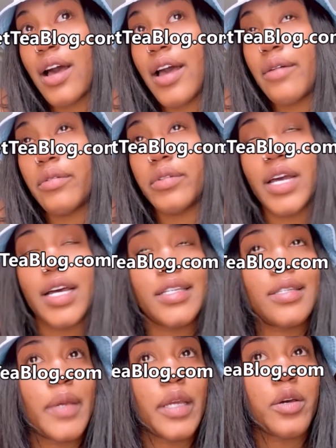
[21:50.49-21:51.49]
I will not
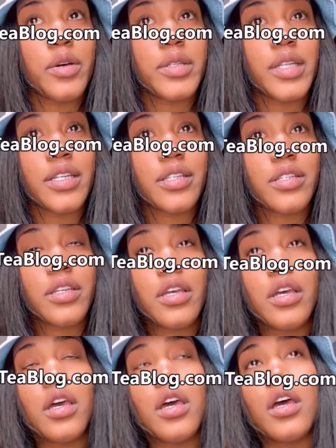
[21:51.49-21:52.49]
speak on this
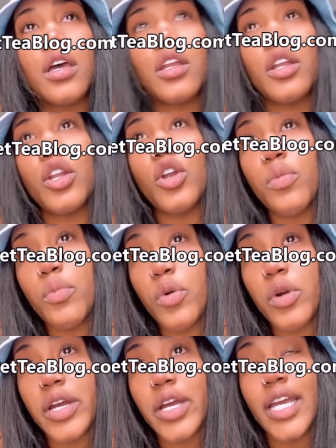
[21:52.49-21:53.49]
no
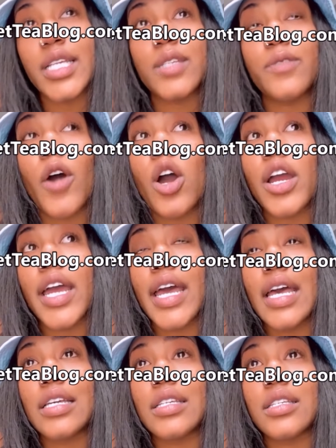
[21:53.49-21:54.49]
more as far
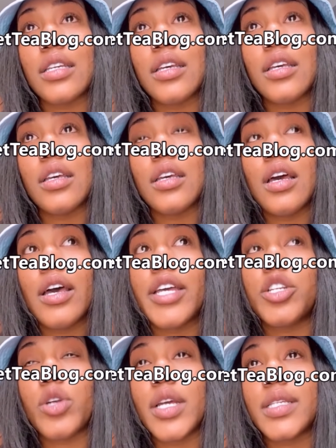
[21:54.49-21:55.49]
as
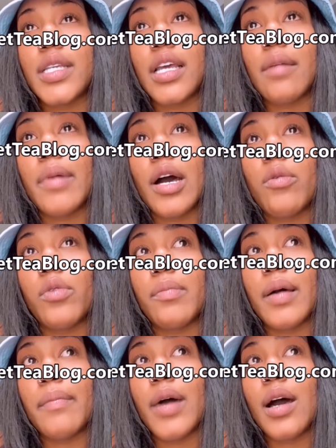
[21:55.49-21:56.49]
addressing about what
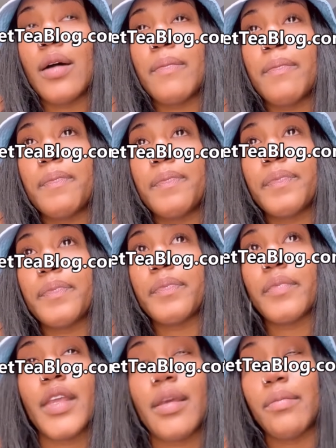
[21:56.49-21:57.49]
my mom
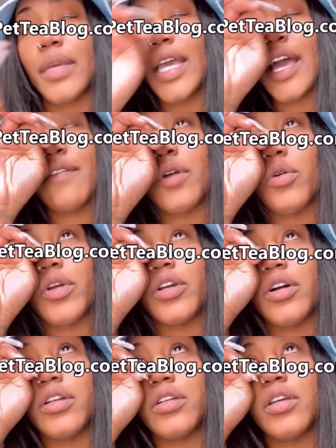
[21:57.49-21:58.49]
and me have
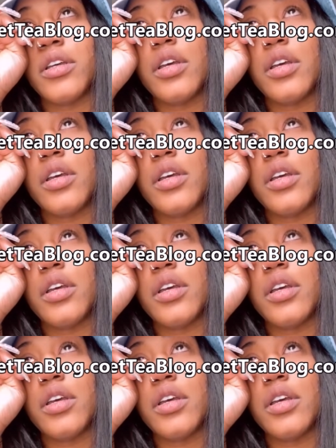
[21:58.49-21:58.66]
going on.